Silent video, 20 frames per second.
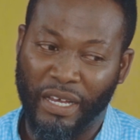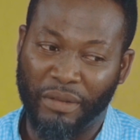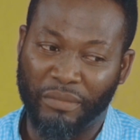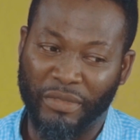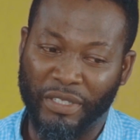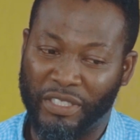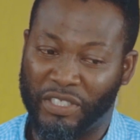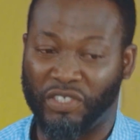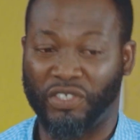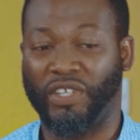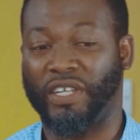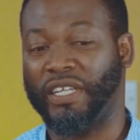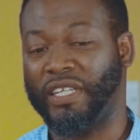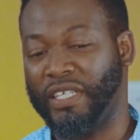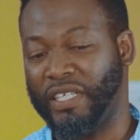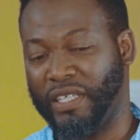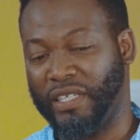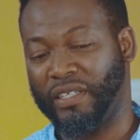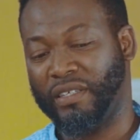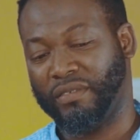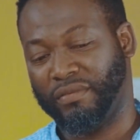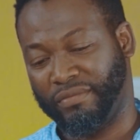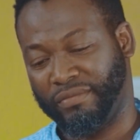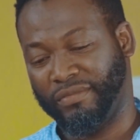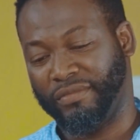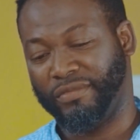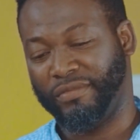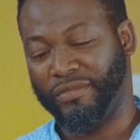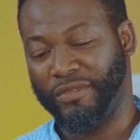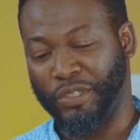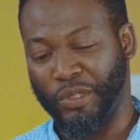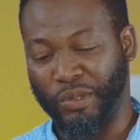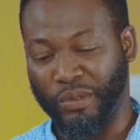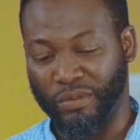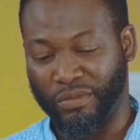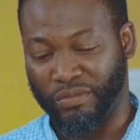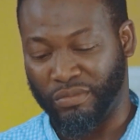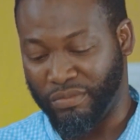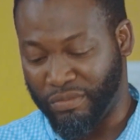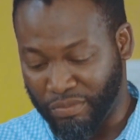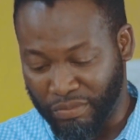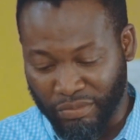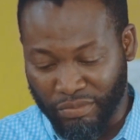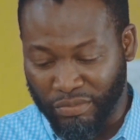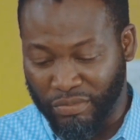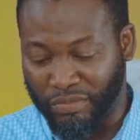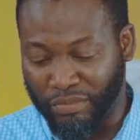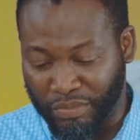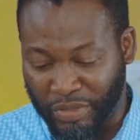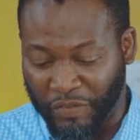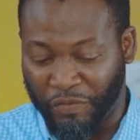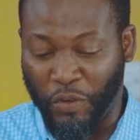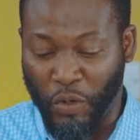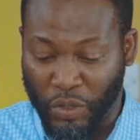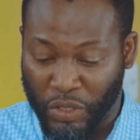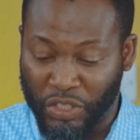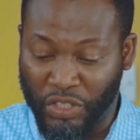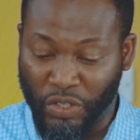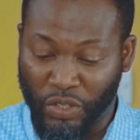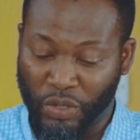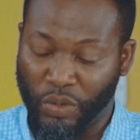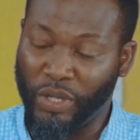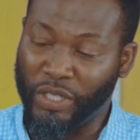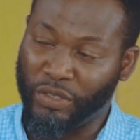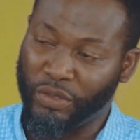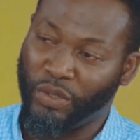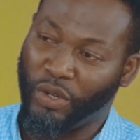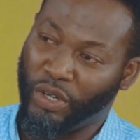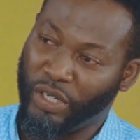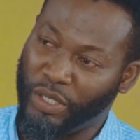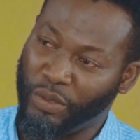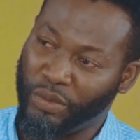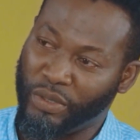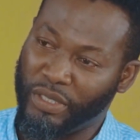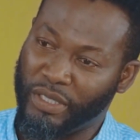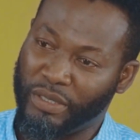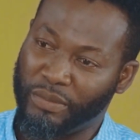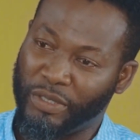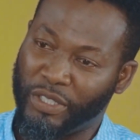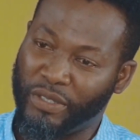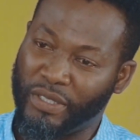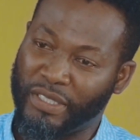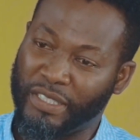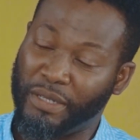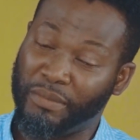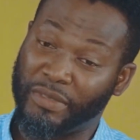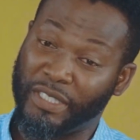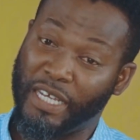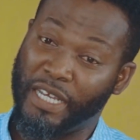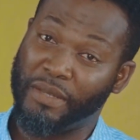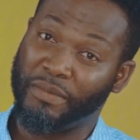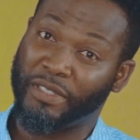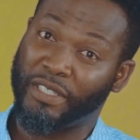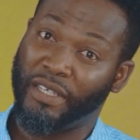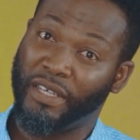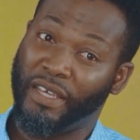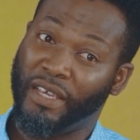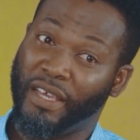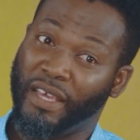necessarily, be focused on going to Hollywood, because sometimes